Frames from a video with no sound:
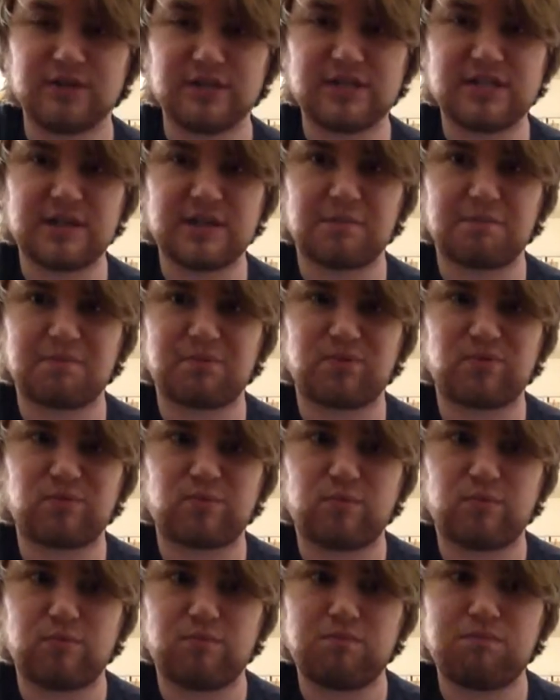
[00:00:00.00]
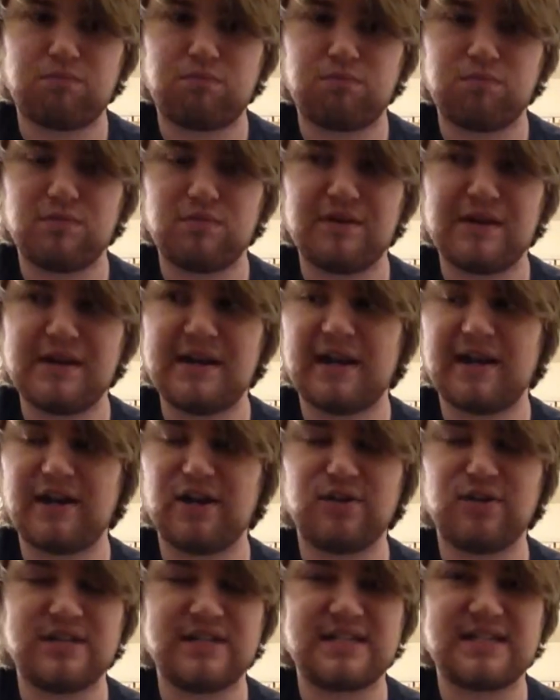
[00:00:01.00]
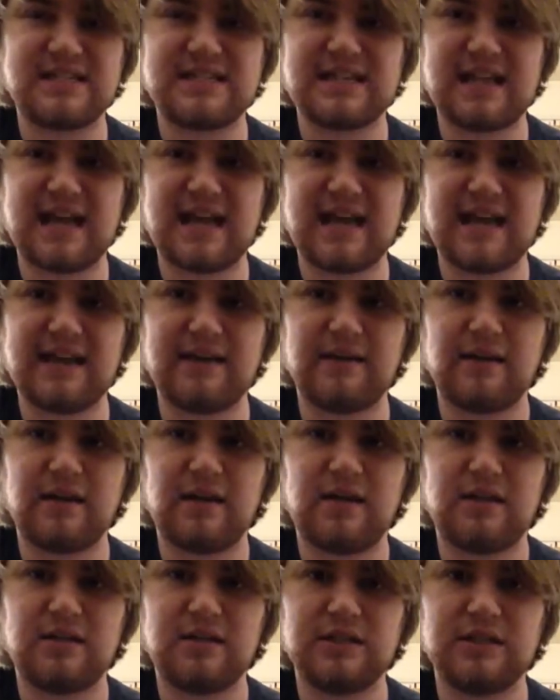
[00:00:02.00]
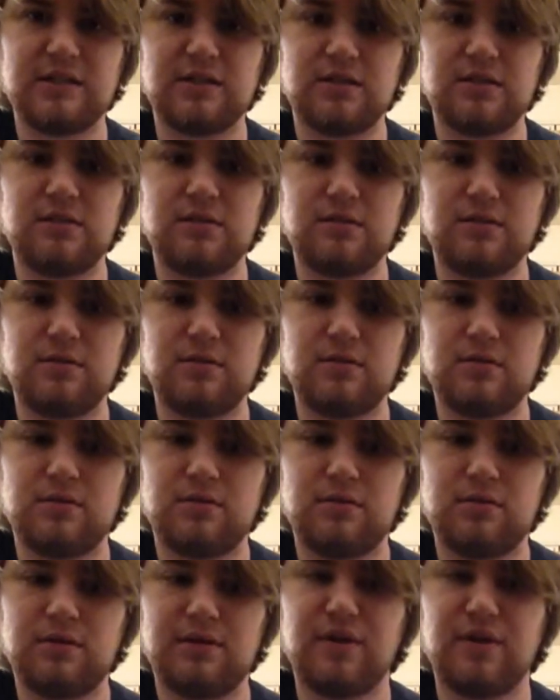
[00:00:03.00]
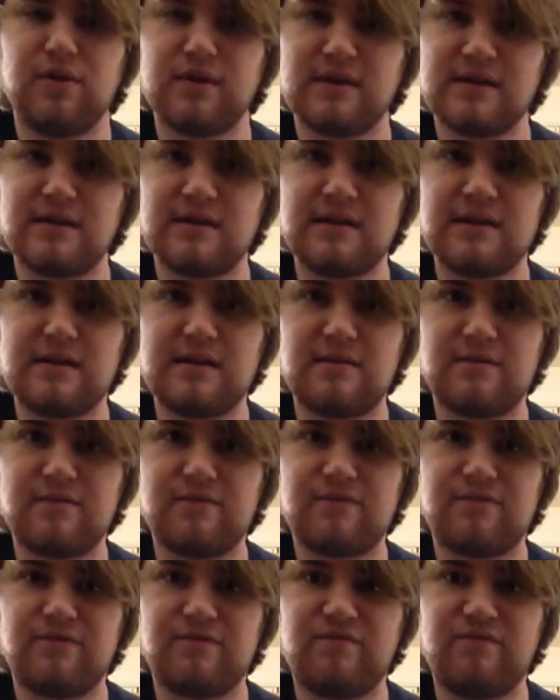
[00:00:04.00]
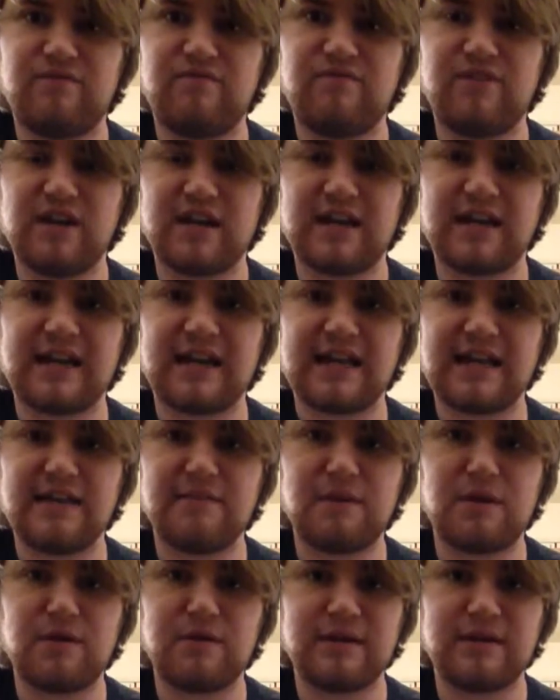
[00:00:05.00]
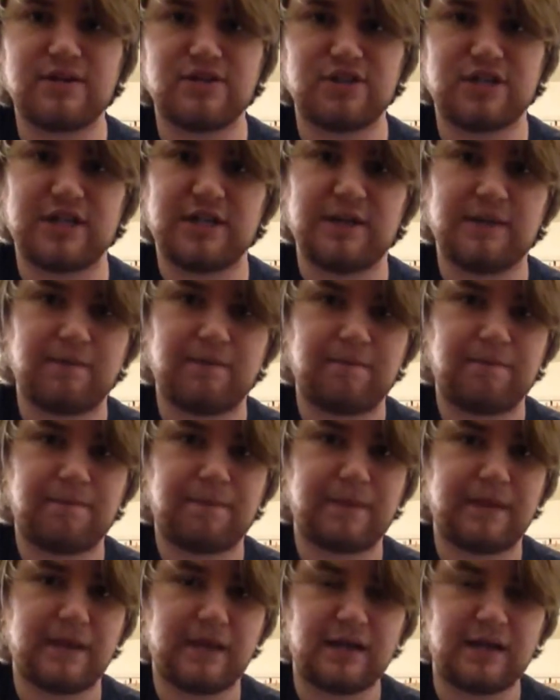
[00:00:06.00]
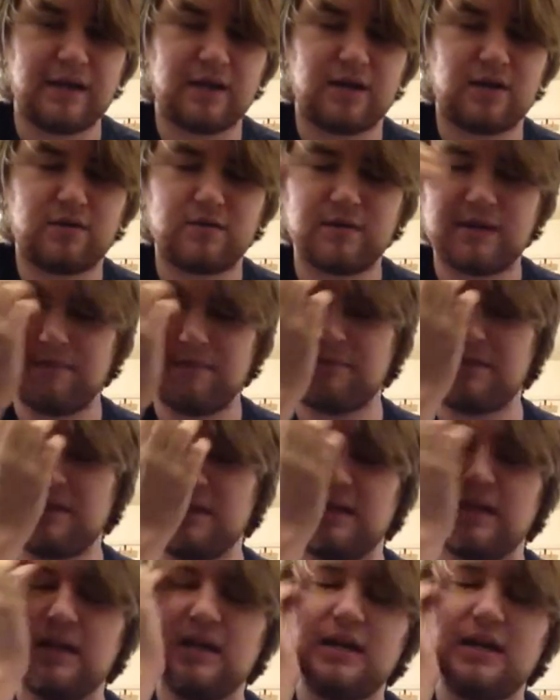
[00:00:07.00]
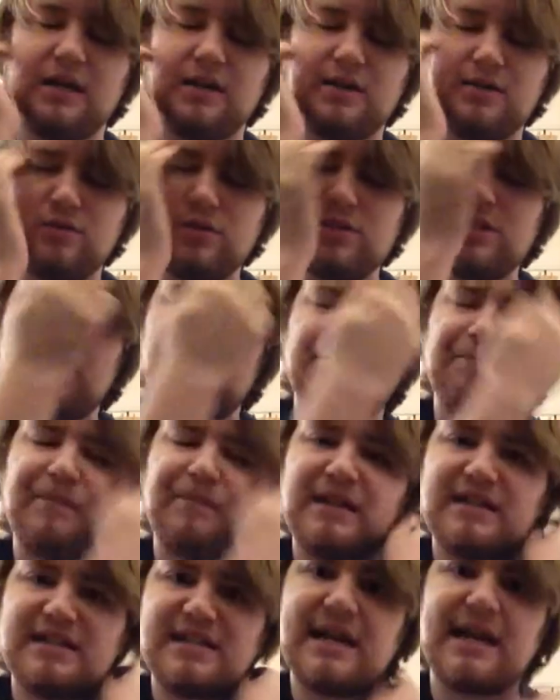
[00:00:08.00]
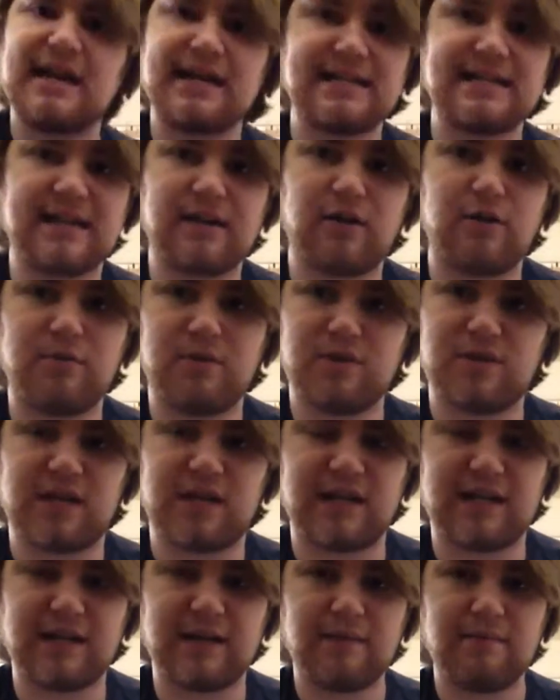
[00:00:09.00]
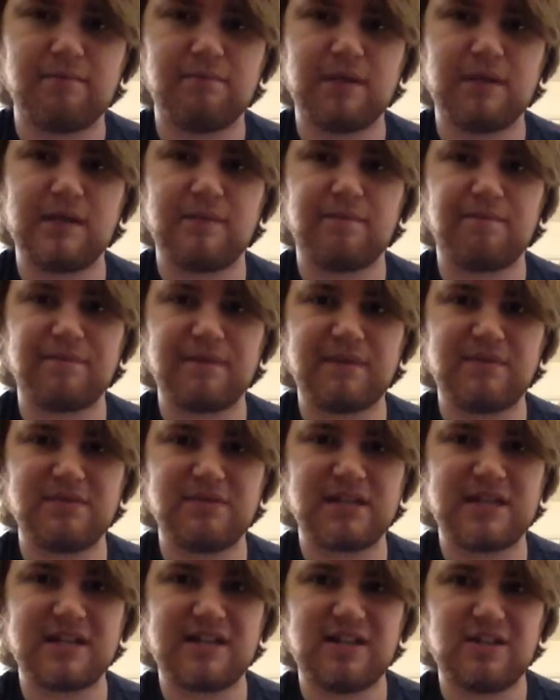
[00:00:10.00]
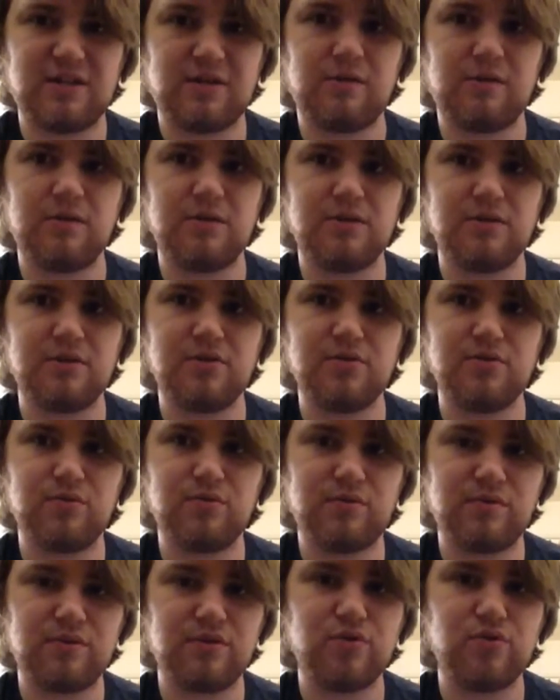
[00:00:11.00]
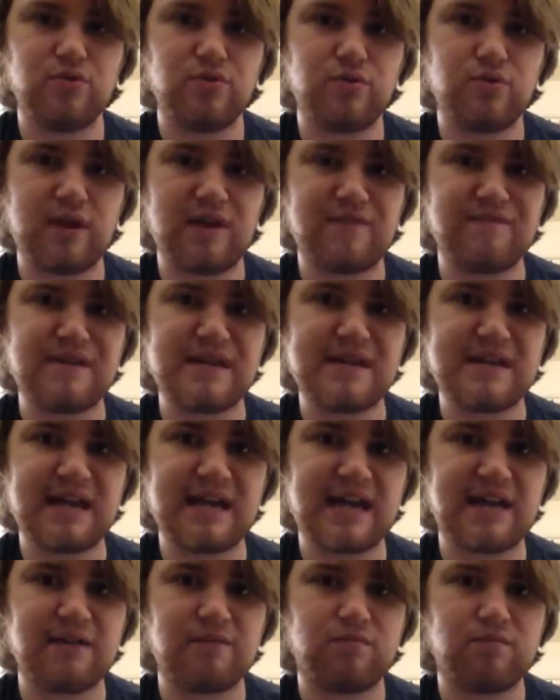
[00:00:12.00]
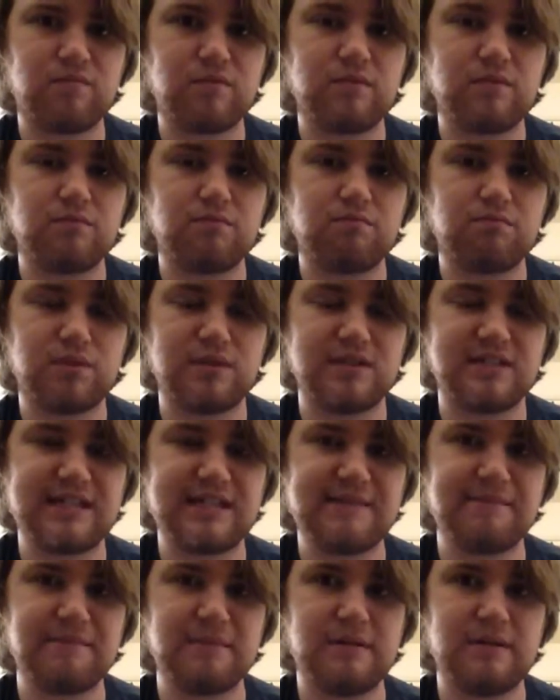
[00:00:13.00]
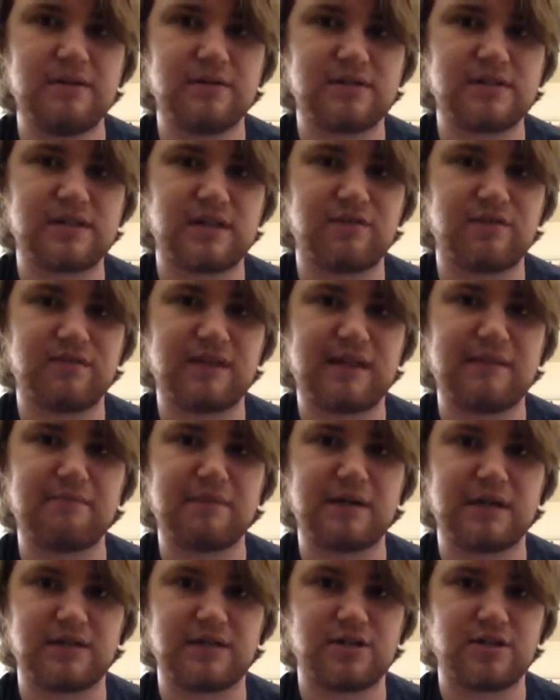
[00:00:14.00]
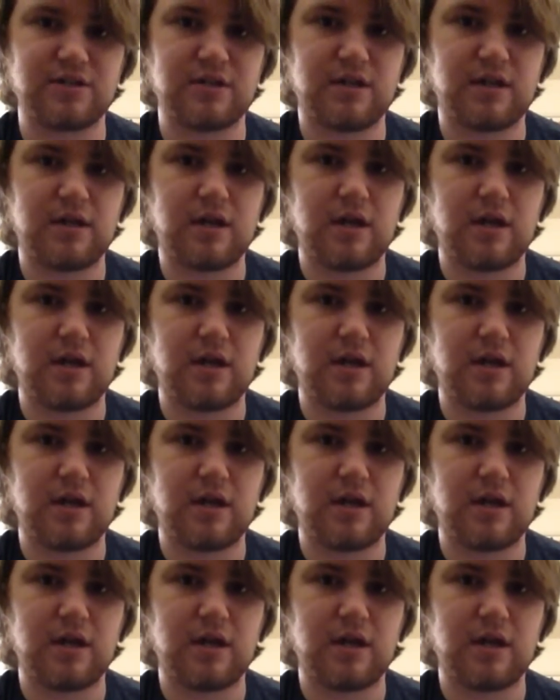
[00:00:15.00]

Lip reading: this now you're this sad little fucking emo ninja, But which that's not a terrible thing, but it was you have not redeemed yourself that much.